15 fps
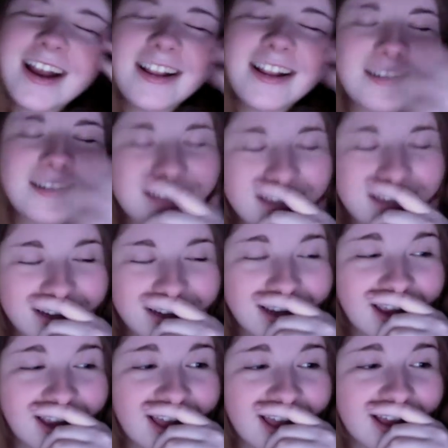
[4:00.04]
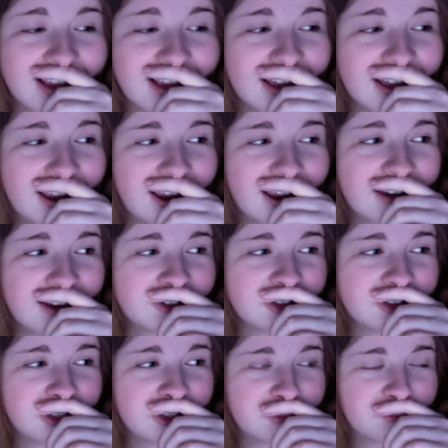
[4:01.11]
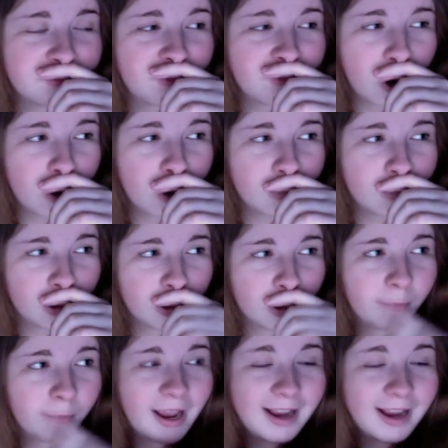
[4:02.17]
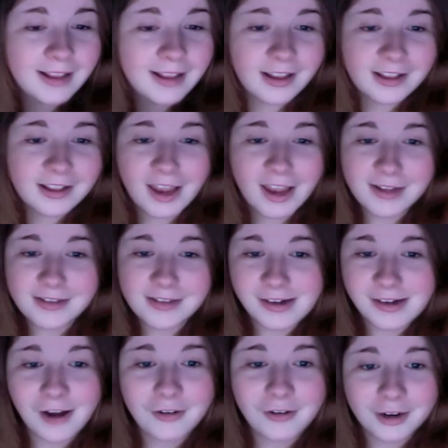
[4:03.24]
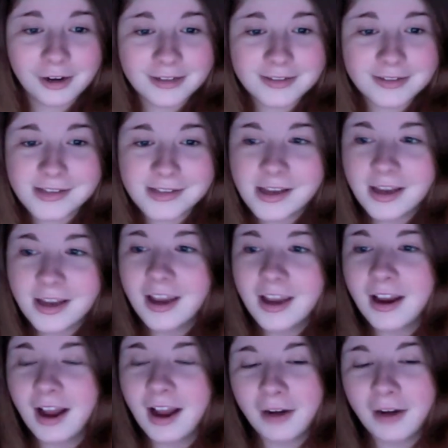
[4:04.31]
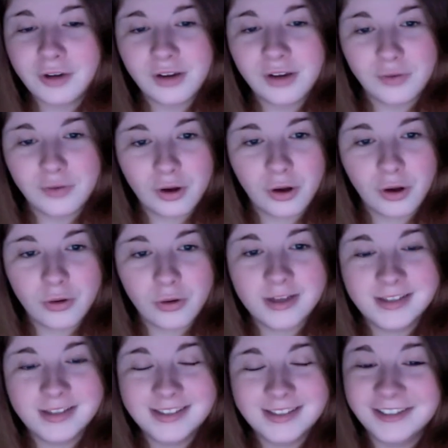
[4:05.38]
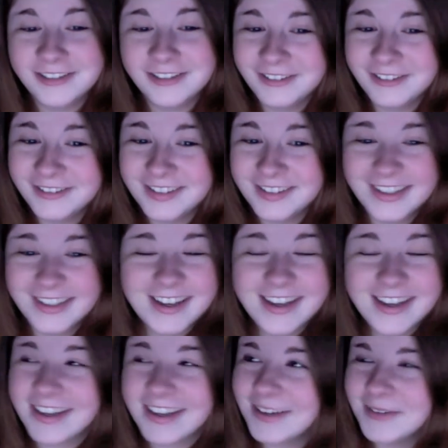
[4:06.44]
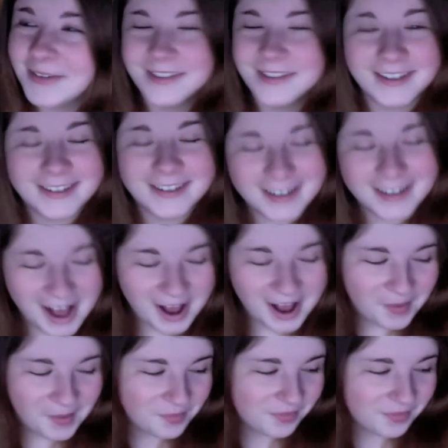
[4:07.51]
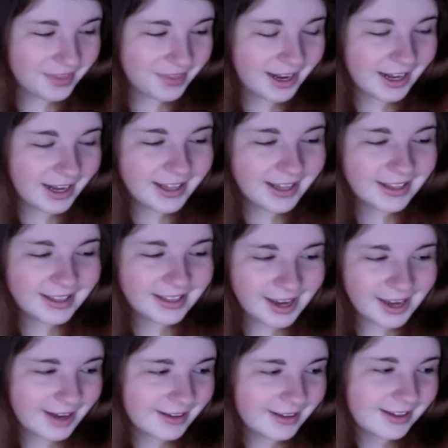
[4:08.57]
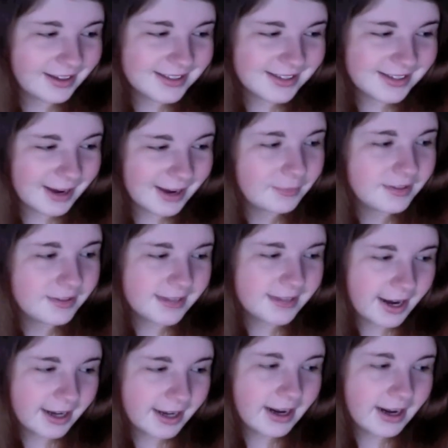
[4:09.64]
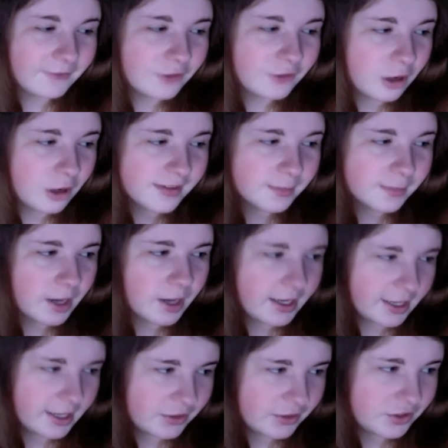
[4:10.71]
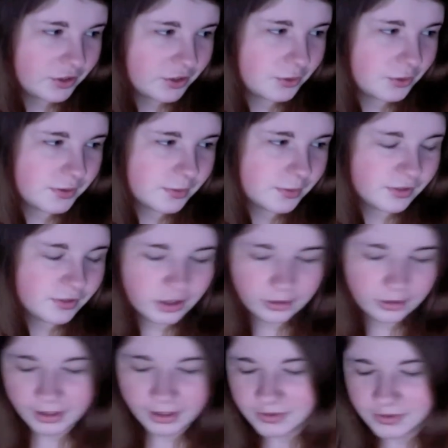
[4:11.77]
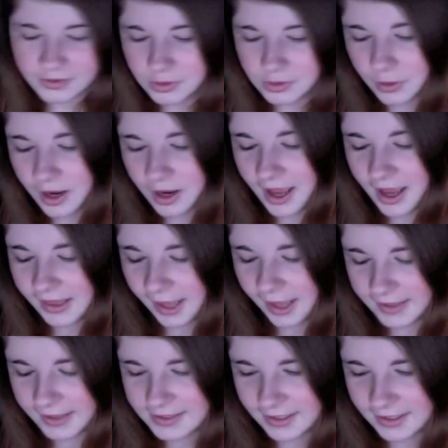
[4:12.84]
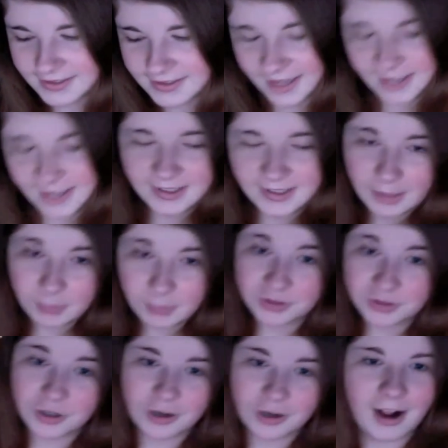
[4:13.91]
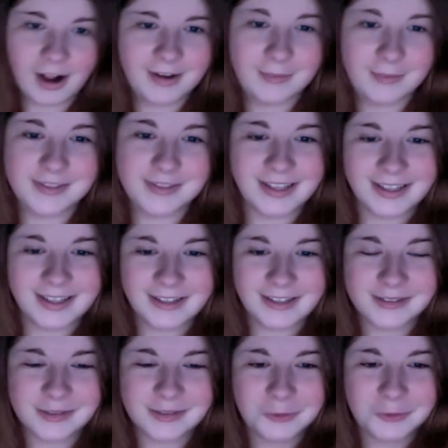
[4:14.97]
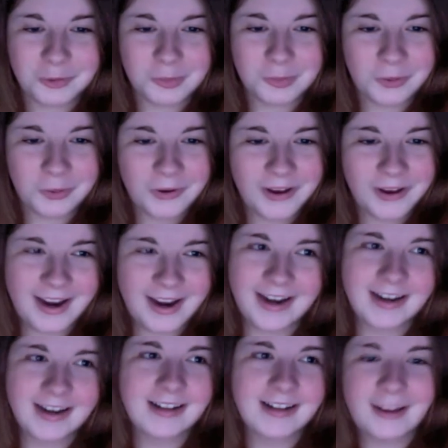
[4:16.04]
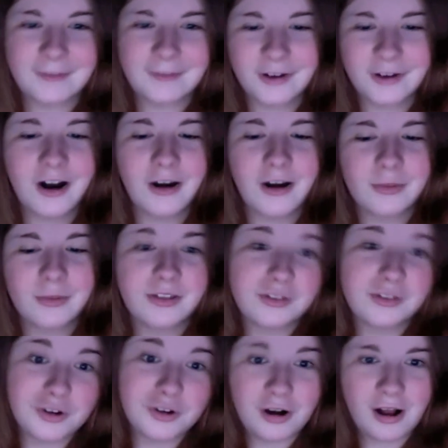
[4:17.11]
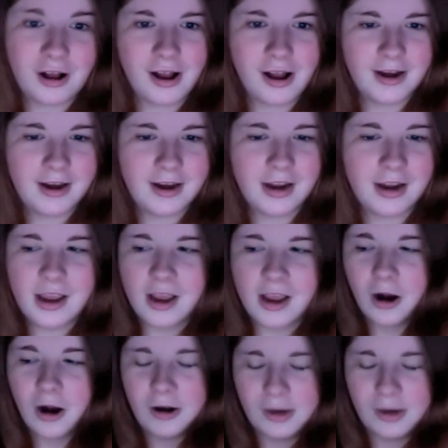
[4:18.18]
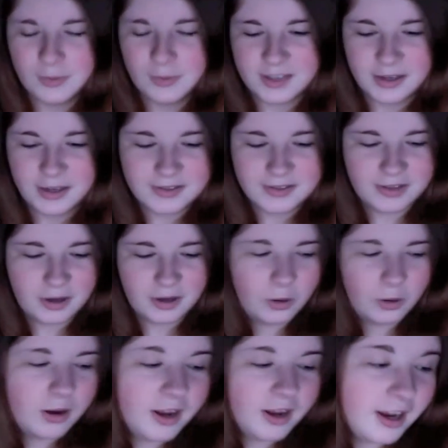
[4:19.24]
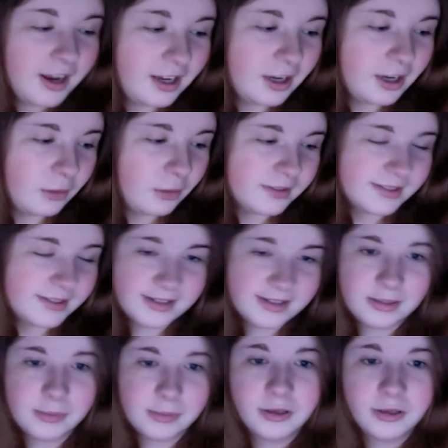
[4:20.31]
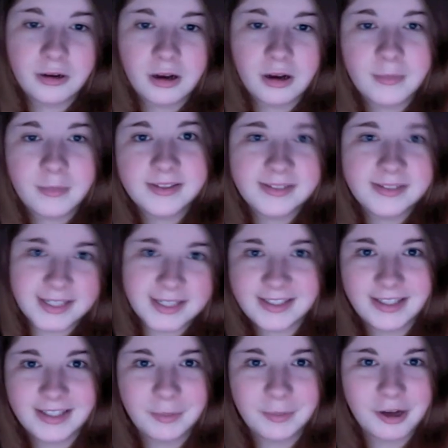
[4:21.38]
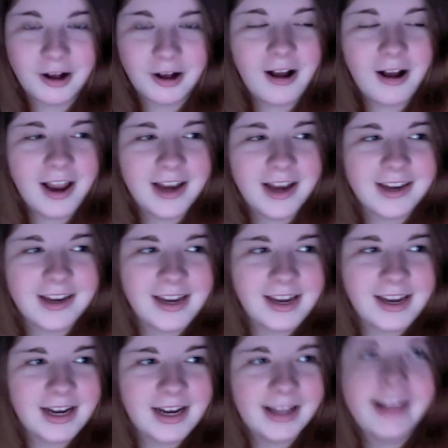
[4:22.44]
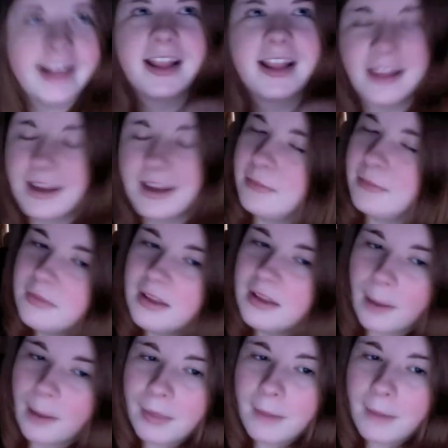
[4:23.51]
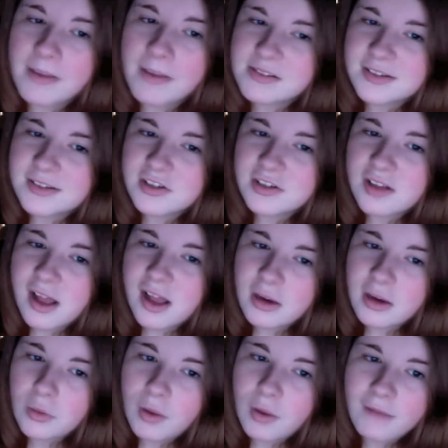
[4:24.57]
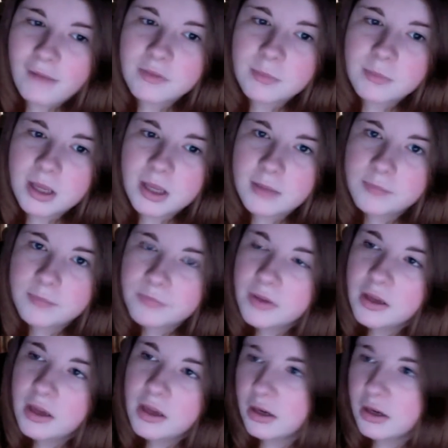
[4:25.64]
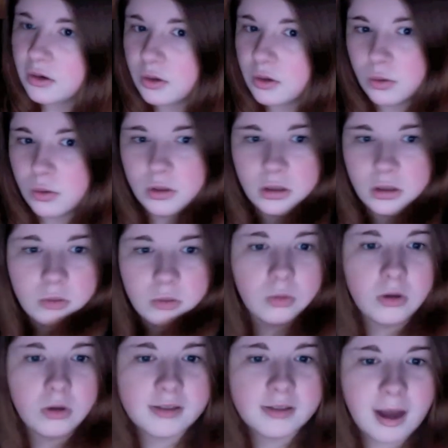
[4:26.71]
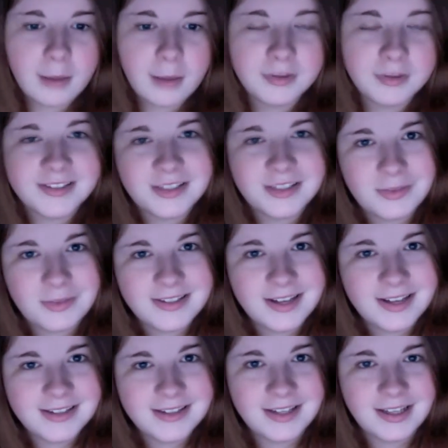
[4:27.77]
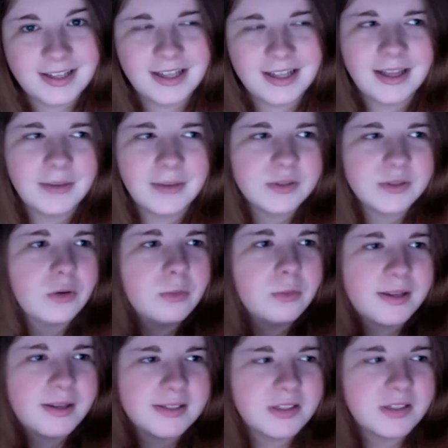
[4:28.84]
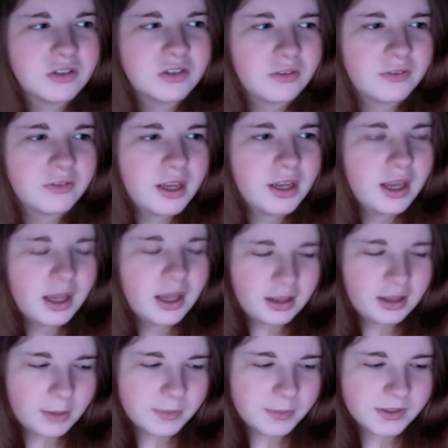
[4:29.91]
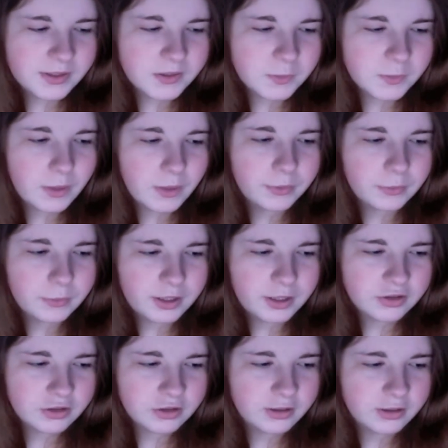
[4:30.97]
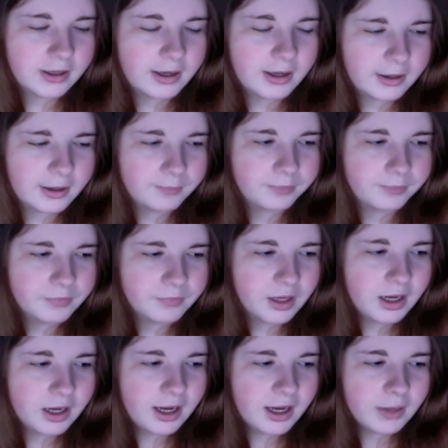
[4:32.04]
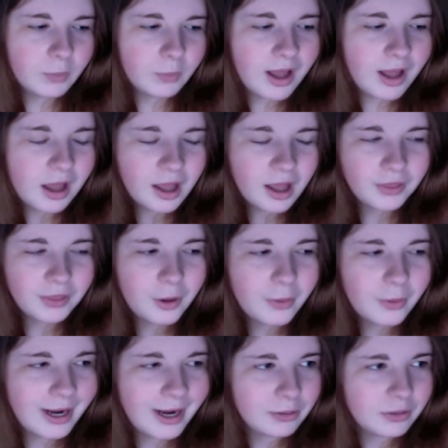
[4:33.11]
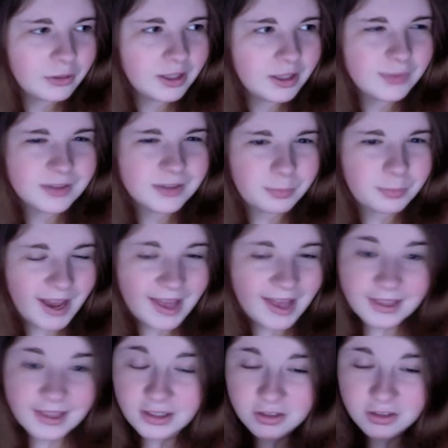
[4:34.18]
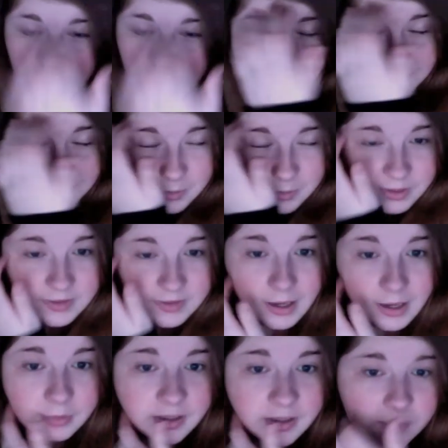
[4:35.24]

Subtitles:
looked like a Asian farmer back in like the 1800s. I don't even know. It was good. And I like at the end that Sam decided, after all his body issues, which I'll get into, that he decided to keep his shirt on. He was like a little schoolboy and a lifeguard with the shirt on, and Artie was also, you know, the sexy pilgrim and sexy leprechaun, and I like that they kept that message that you don't have to be nude or topless to be sexy, and I think that was the whole message of the episode as well with Rachel. Well, although I don't think it was a bad thing that she wanted to be topless,